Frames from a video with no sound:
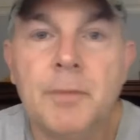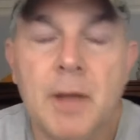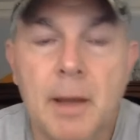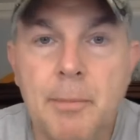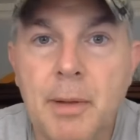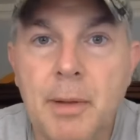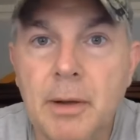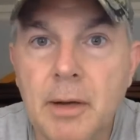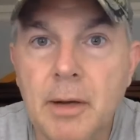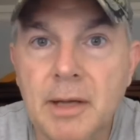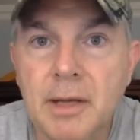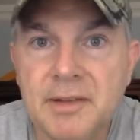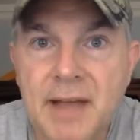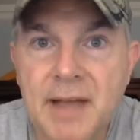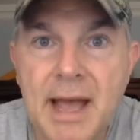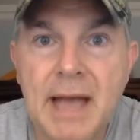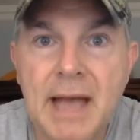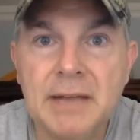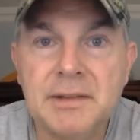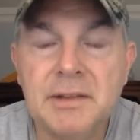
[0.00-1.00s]
I pay less
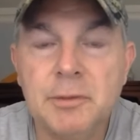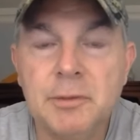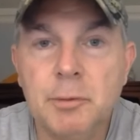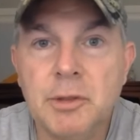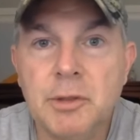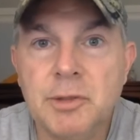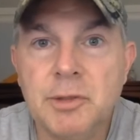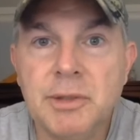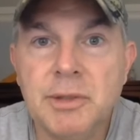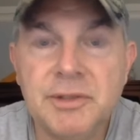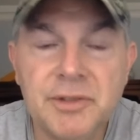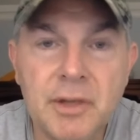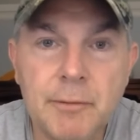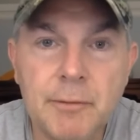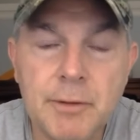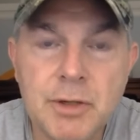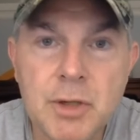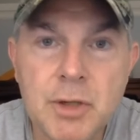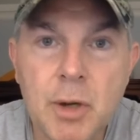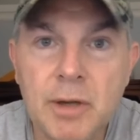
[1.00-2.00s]
taxes, which means
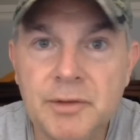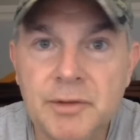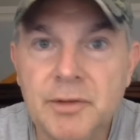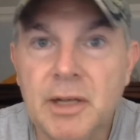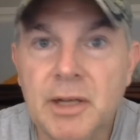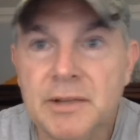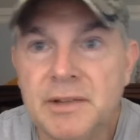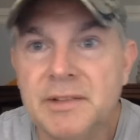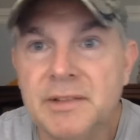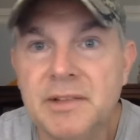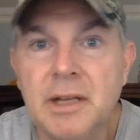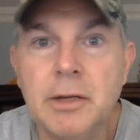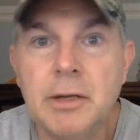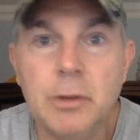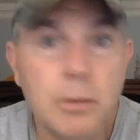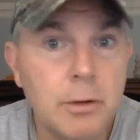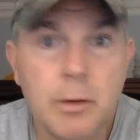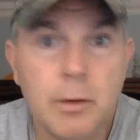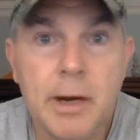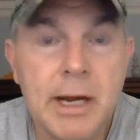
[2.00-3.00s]
Sniffy Joe has less to send to
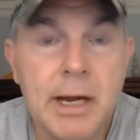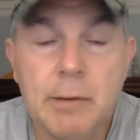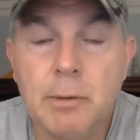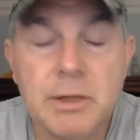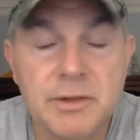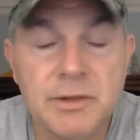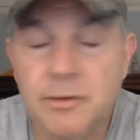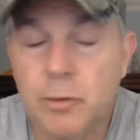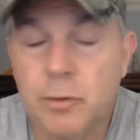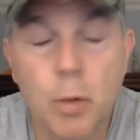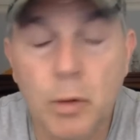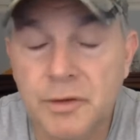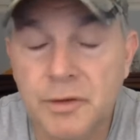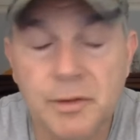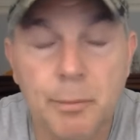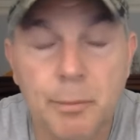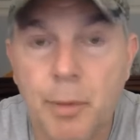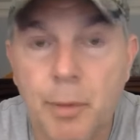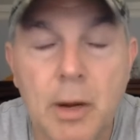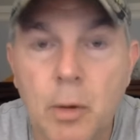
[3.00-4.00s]
Ukraine, which is, of course,
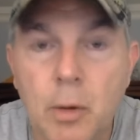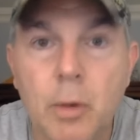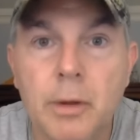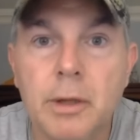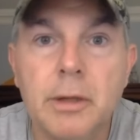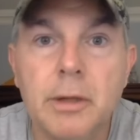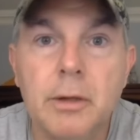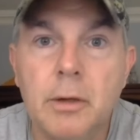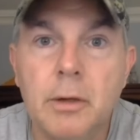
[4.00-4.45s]
the priority,